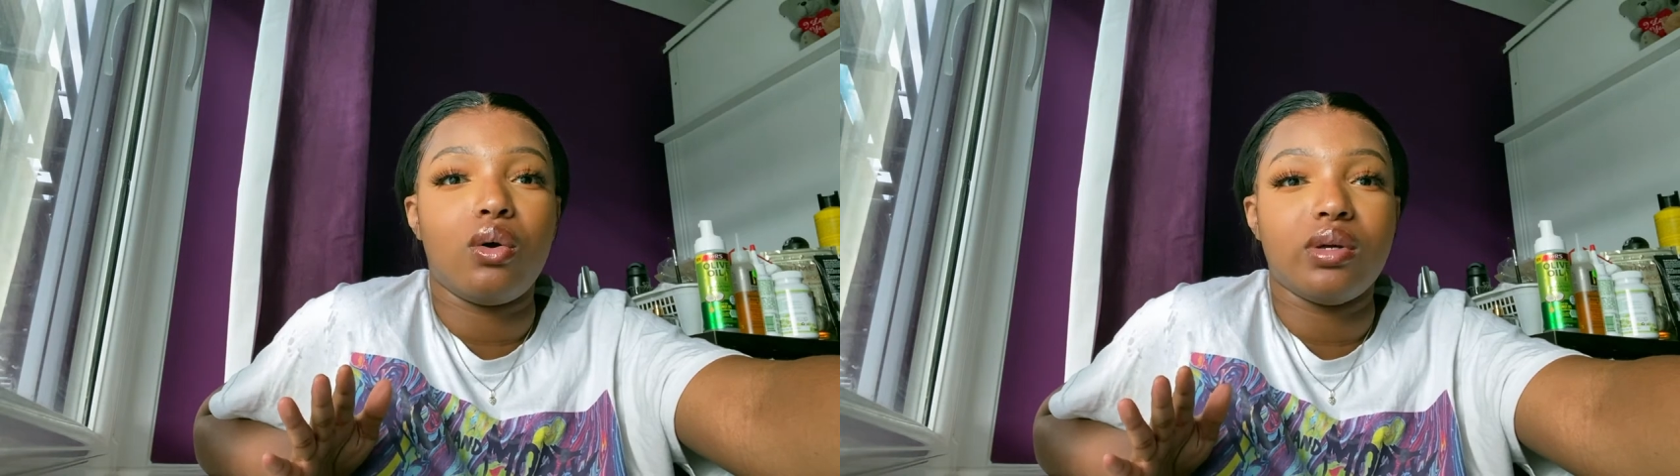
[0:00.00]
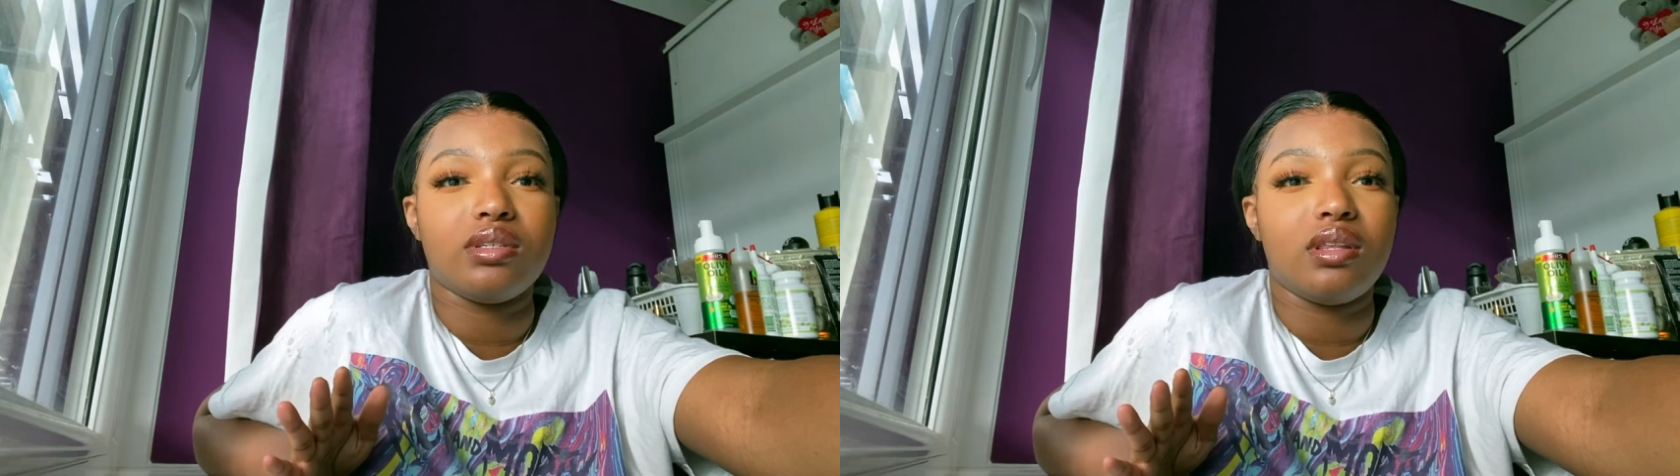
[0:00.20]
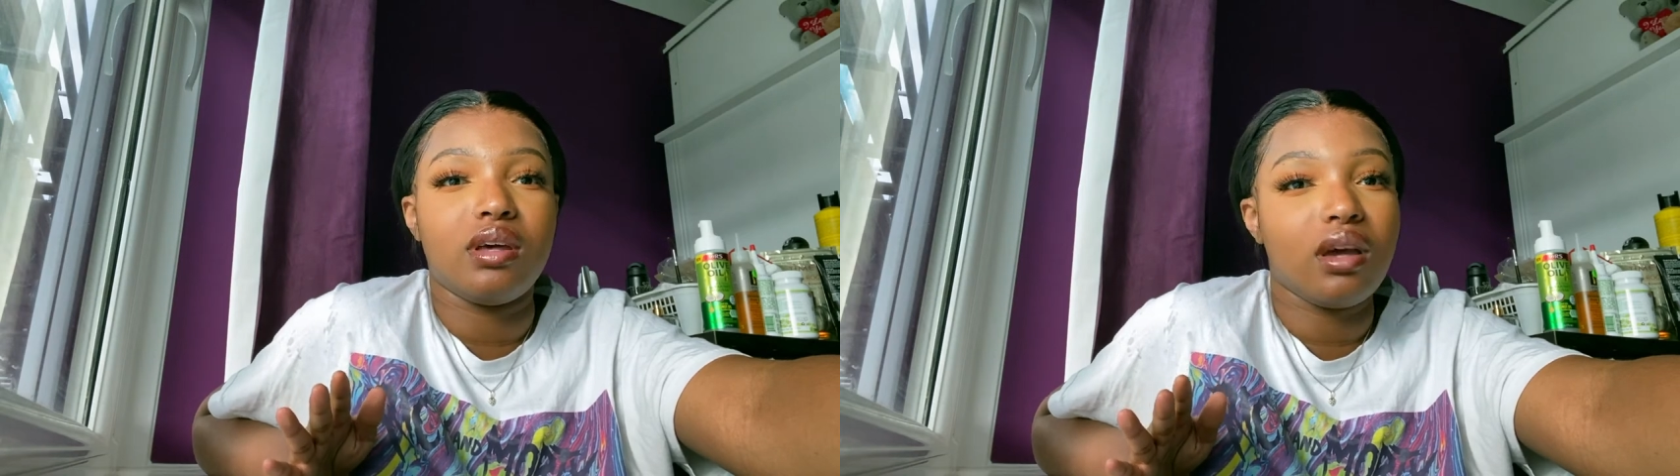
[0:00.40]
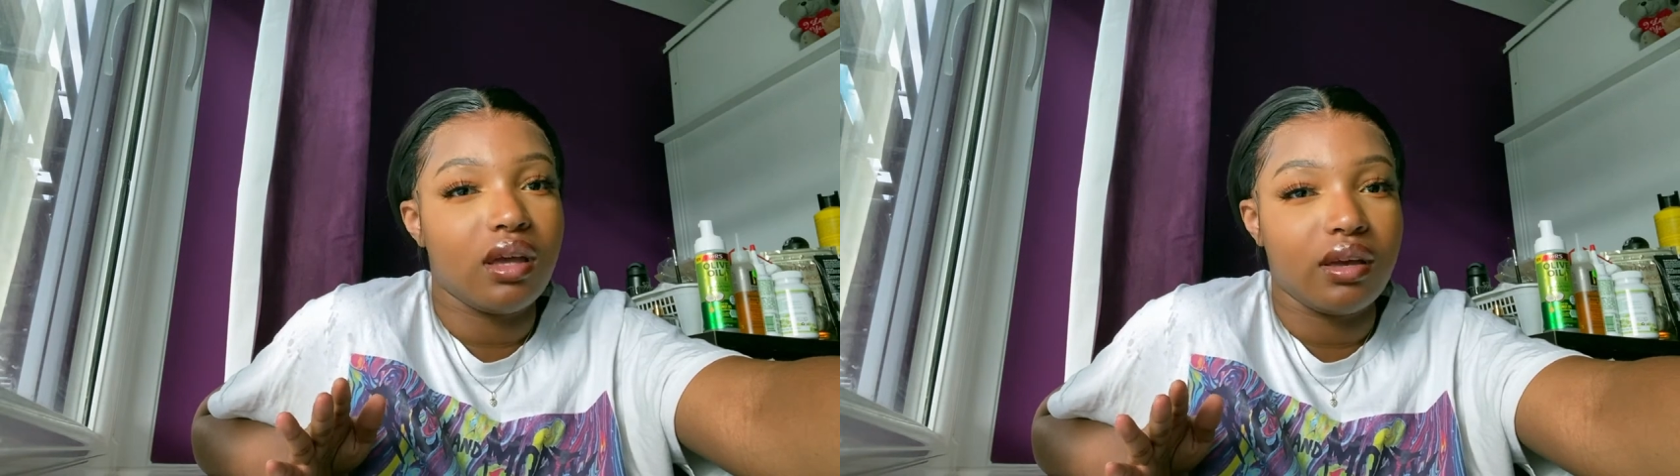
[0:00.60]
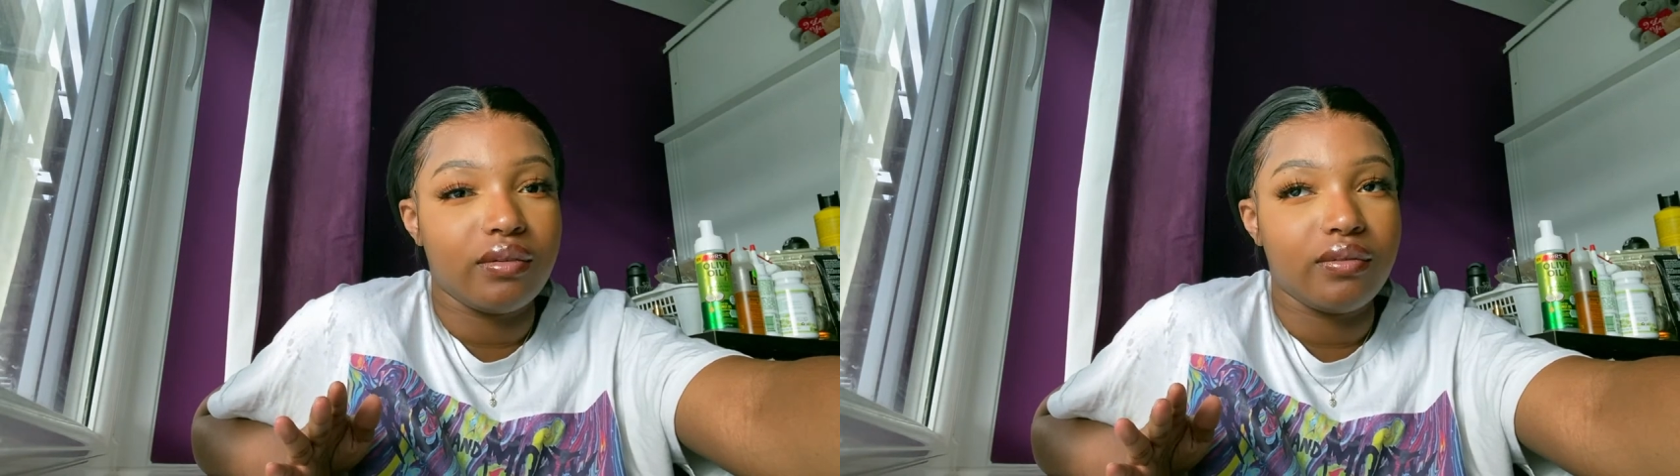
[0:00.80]
it's the
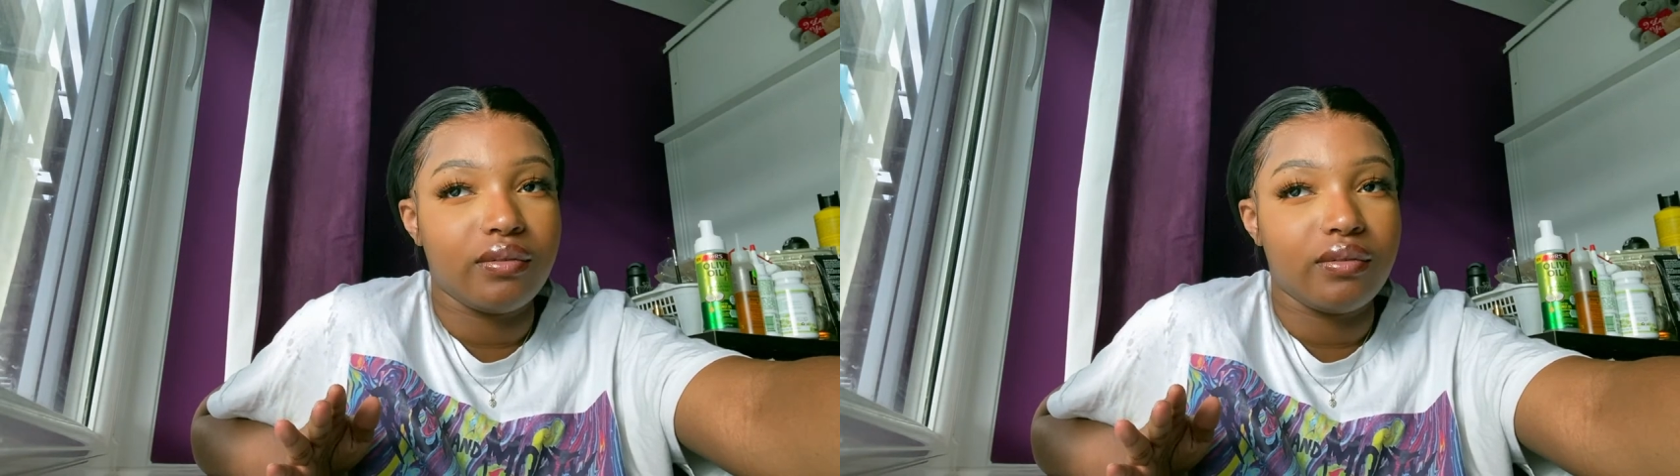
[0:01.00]
30th.